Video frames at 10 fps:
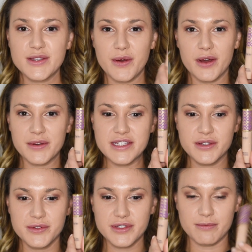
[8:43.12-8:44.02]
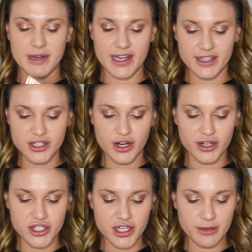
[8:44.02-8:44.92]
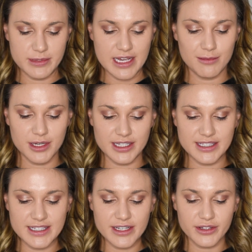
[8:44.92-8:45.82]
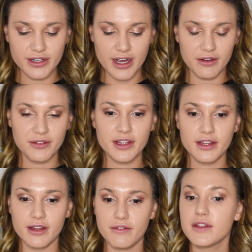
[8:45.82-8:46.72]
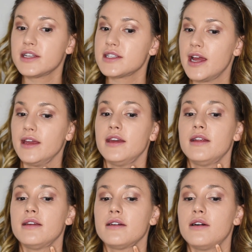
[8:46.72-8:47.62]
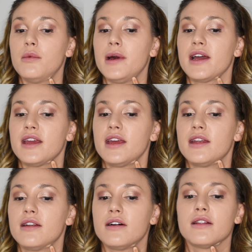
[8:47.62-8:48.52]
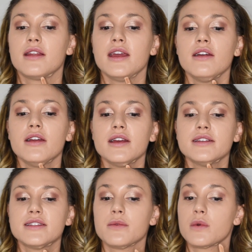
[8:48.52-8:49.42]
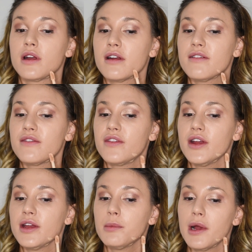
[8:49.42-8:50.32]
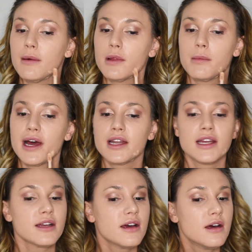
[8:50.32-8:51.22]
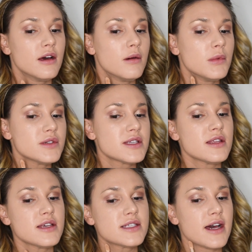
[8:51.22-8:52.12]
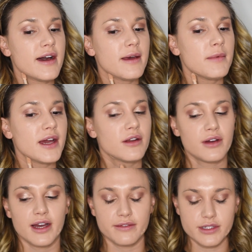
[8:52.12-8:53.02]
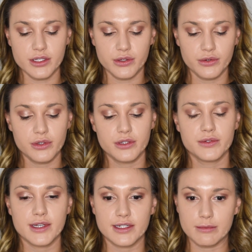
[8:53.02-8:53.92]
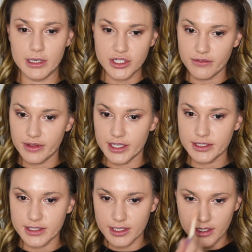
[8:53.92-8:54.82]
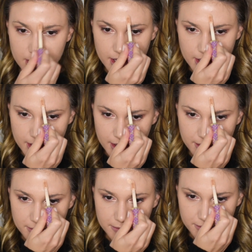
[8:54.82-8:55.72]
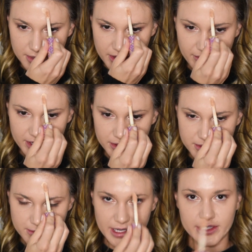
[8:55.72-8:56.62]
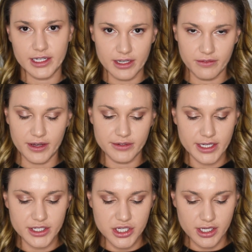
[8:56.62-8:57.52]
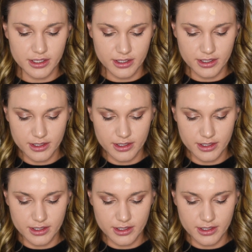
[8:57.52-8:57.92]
So I always use my Tarte Shape Tape Concealer. I really love this. I can go back in on the areas that were very problematic. Most of the time I don't have to use as much of this um, if I use my Clinique foundation.